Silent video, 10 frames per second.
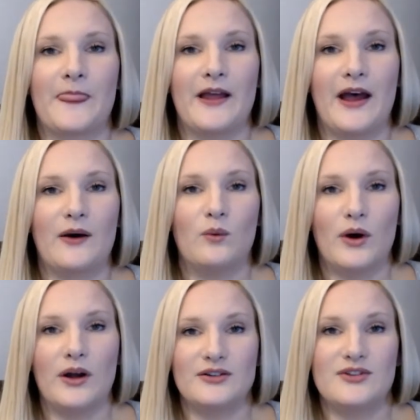at
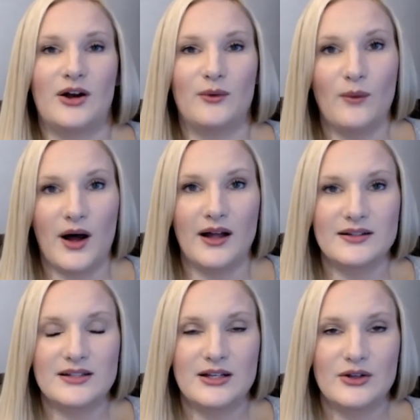what you don't
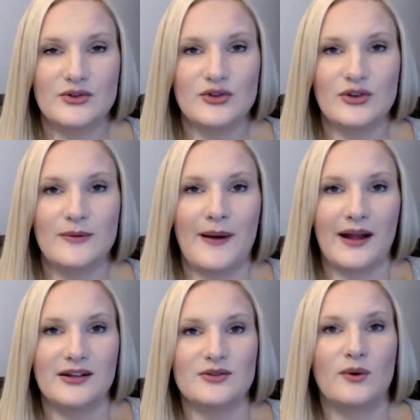want, so you
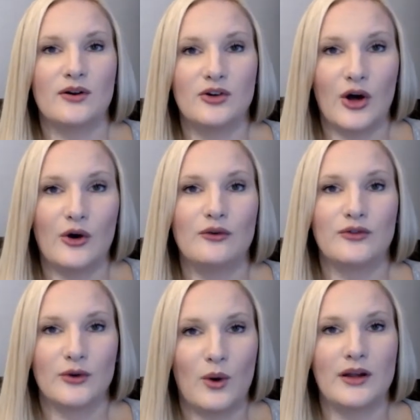might as well go
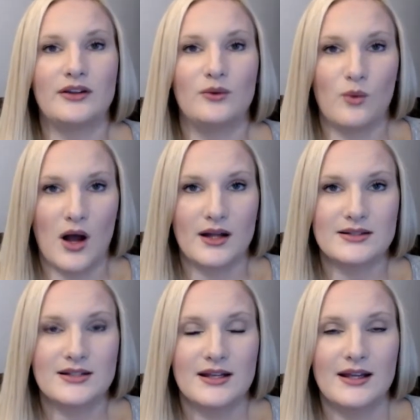for what you
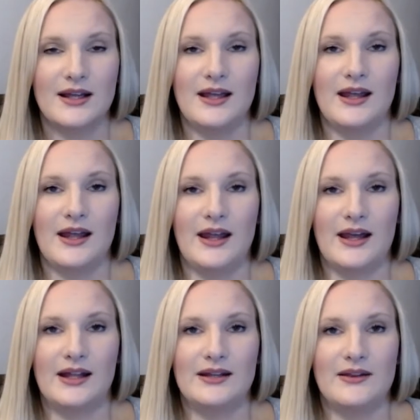want.
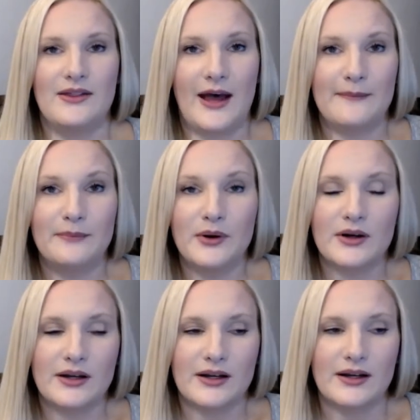And that
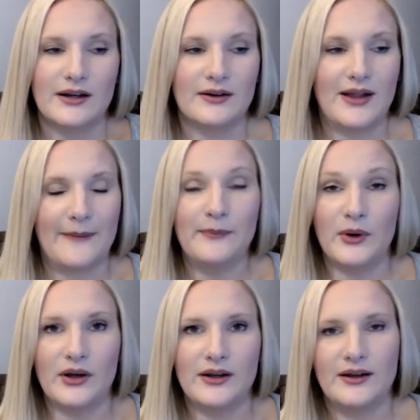book, or not
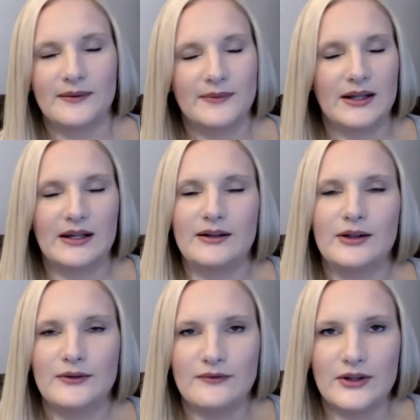book, I'm getting
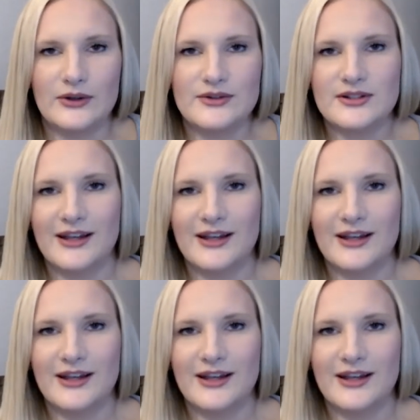confused,